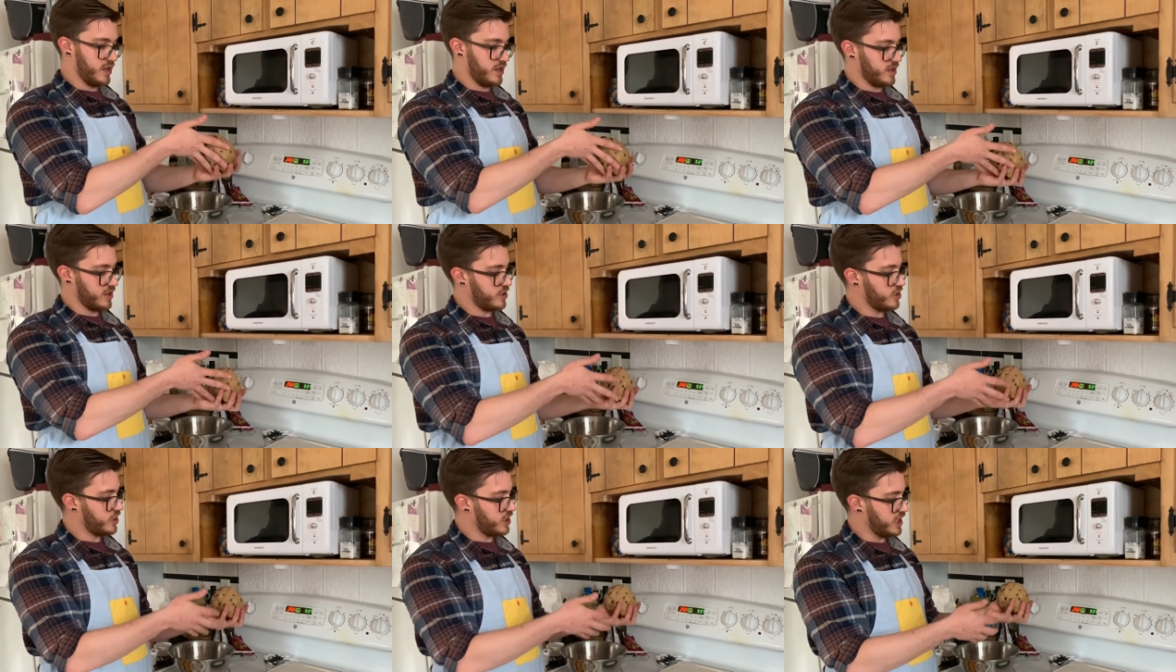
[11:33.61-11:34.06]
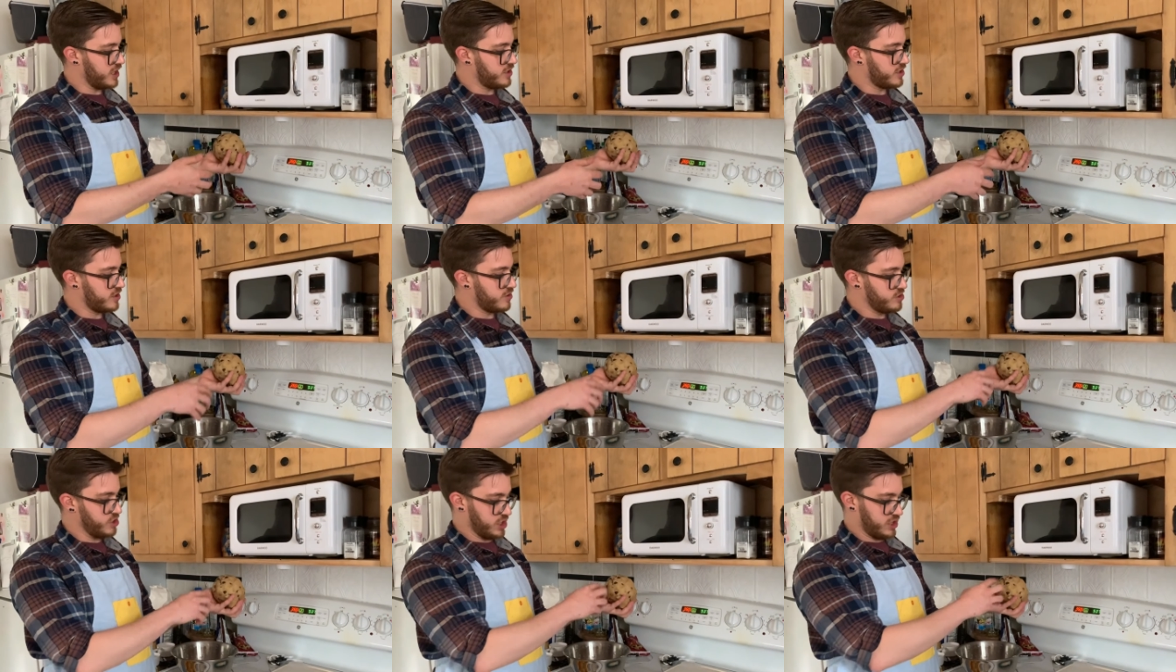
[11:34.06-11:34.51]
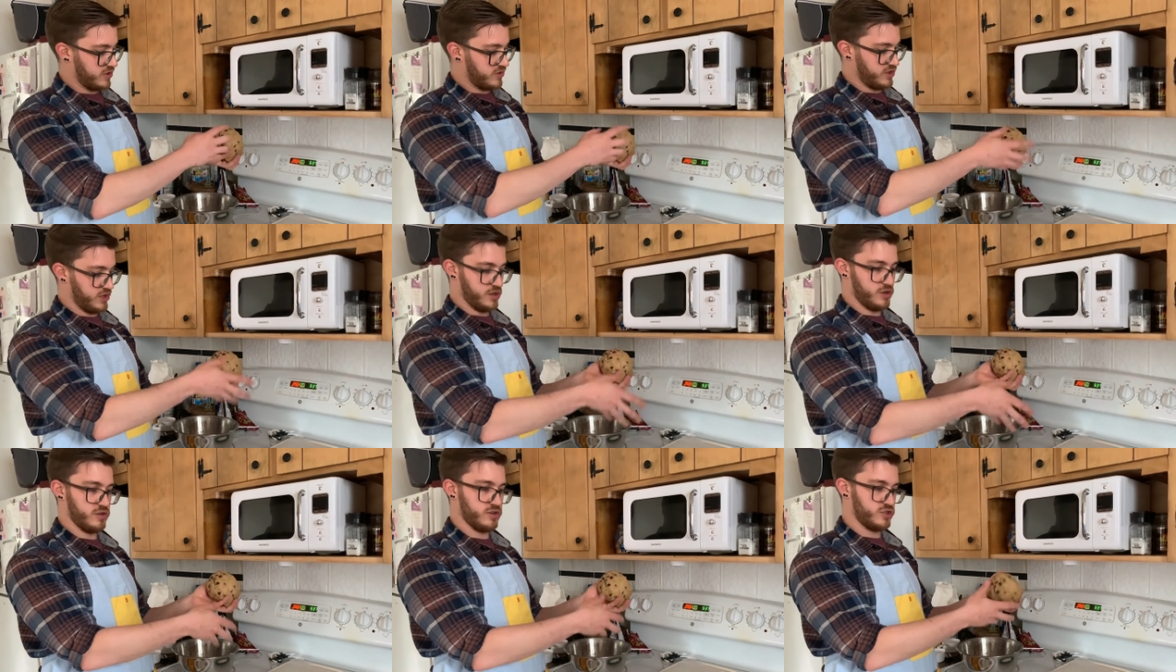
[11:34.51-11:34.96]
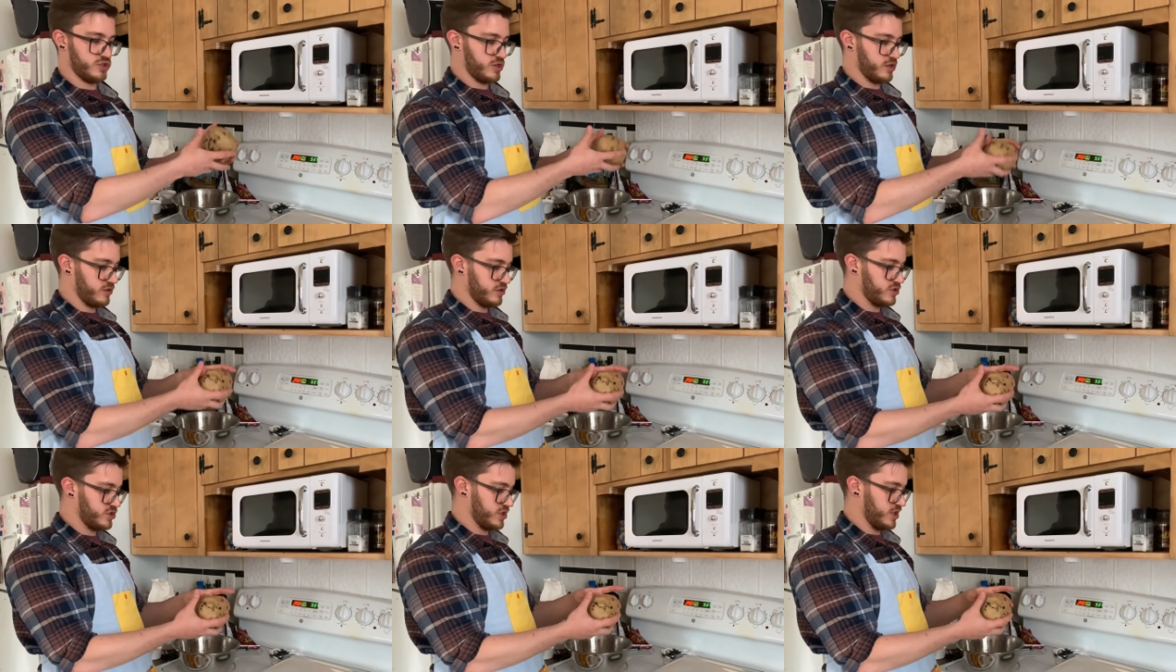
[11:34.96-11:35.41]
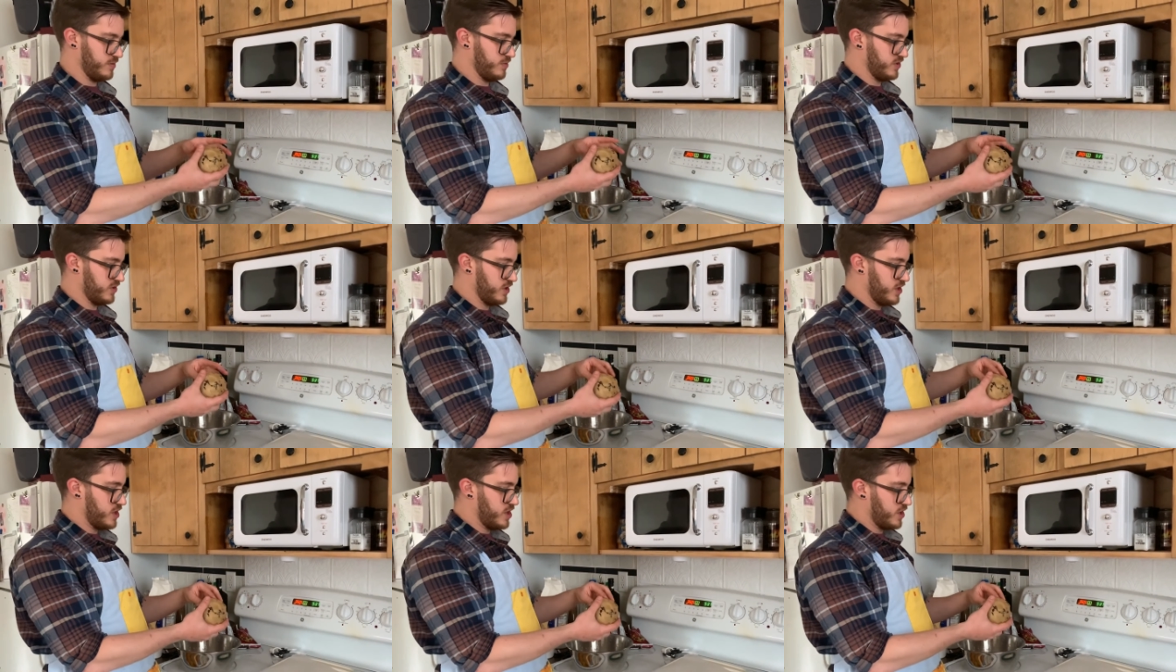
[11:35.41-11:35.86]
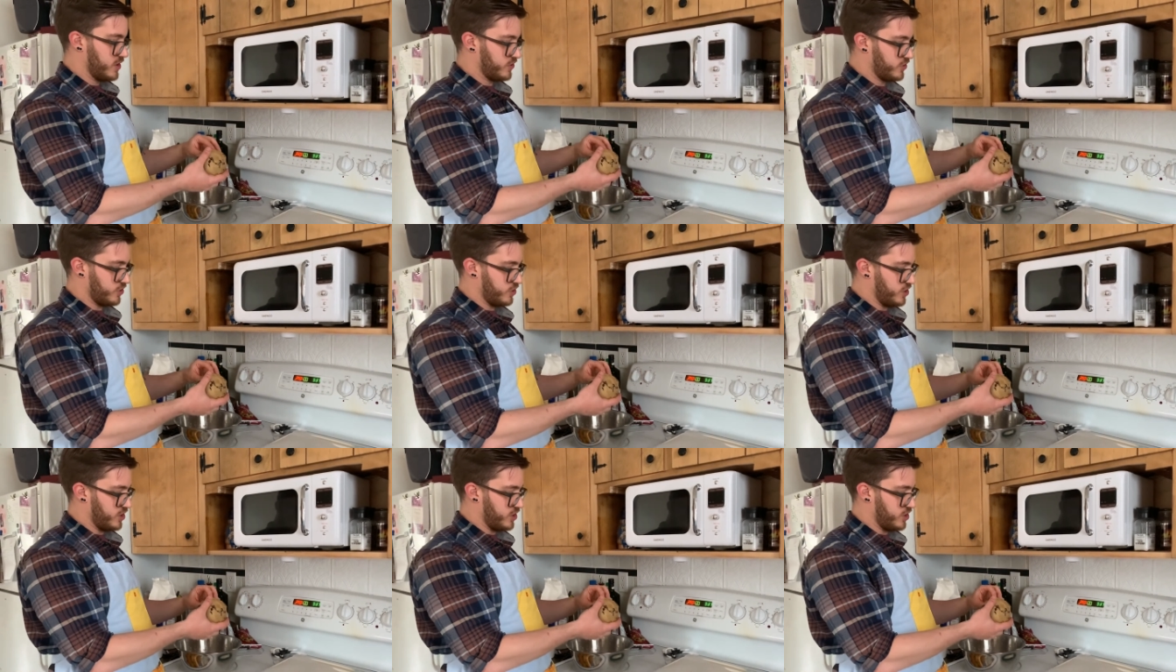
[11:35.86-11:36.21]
cookie dough, and you can see all the chocolate chips. So